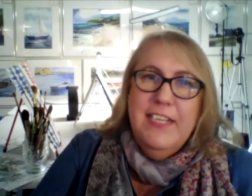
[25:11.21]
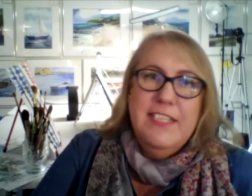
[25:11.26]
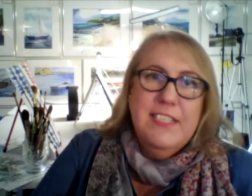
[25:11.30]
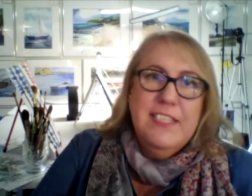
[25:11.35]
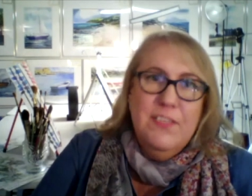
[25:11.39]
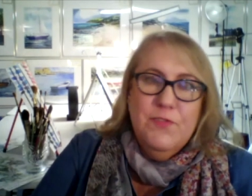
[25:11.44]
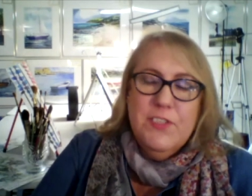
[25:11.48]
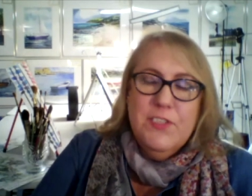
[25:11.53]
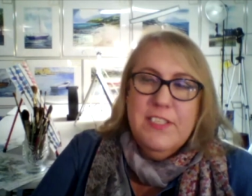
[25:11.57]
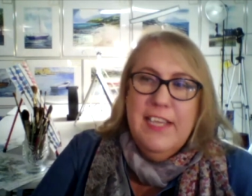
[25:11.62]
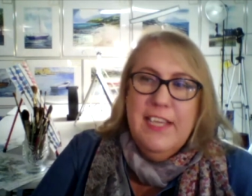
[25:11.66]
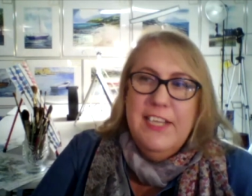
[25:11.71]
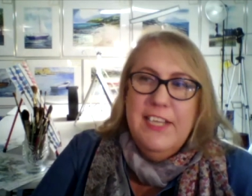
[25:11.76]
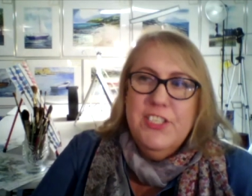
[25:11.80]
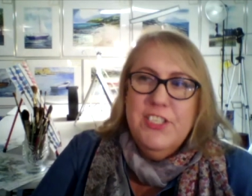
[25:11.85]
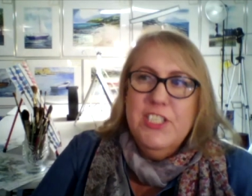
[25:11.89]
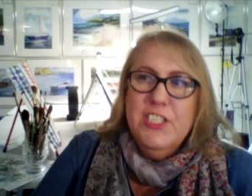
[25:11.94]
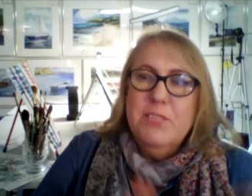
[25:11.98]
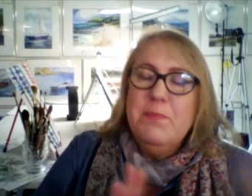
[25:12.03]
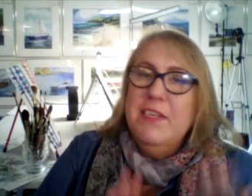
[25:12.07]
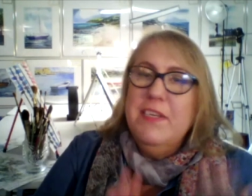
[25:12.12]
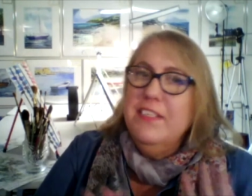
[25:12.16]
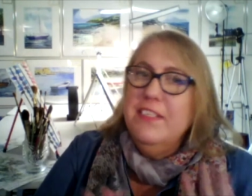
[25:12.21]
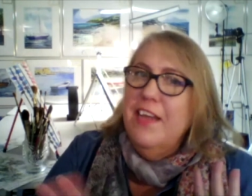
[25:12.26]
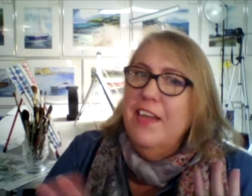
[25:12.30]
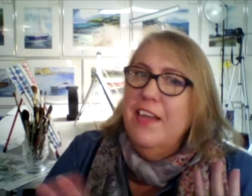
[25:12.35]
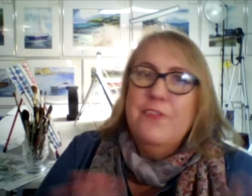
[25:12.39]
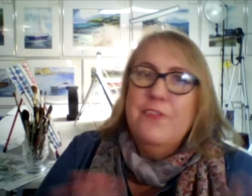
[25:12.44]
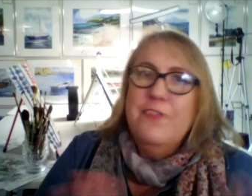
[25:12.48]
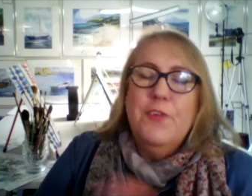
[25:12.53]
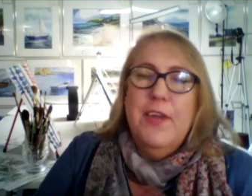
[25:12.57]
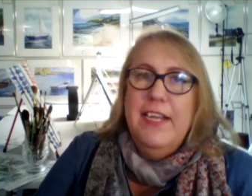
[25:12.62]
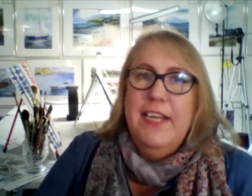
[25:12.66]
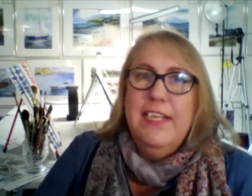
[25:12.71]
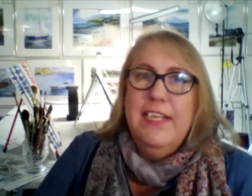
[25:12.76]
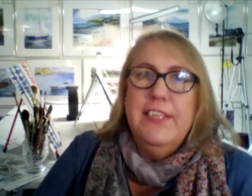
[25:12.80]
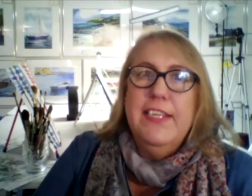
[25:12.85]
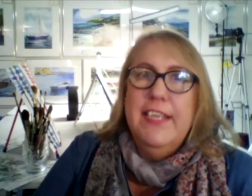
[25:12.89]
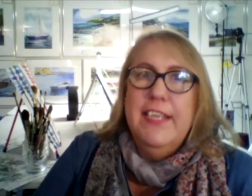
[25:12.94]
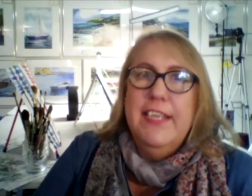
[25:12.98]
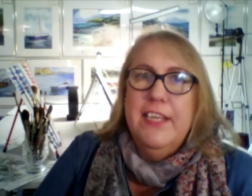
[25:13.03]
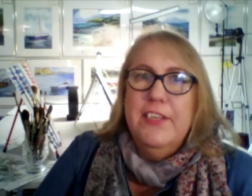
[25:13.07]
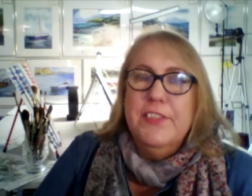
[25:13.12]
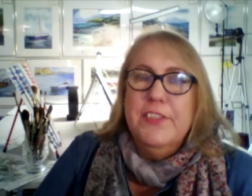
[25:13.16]
and uh-huh. for sketches, but not for anything
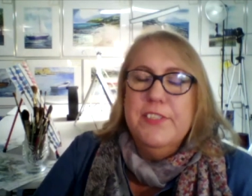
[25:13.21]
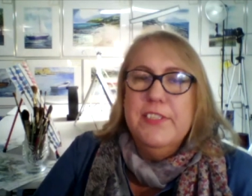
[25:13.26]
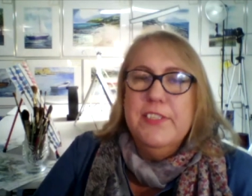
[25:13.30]
else.